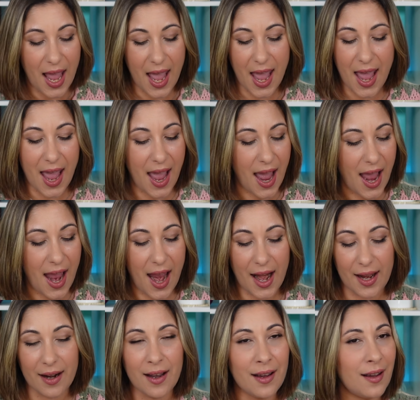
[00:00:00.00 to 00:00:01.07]

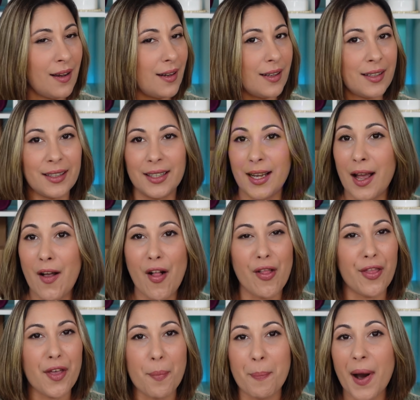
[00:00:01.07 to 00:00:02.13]
And
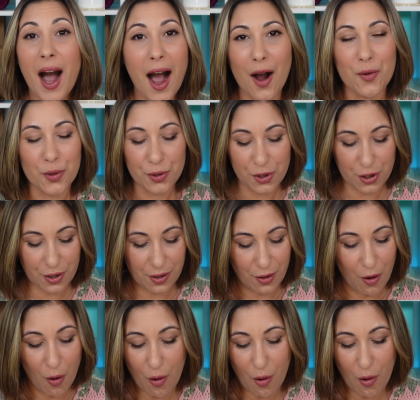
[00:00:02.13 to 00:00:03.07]
the pouch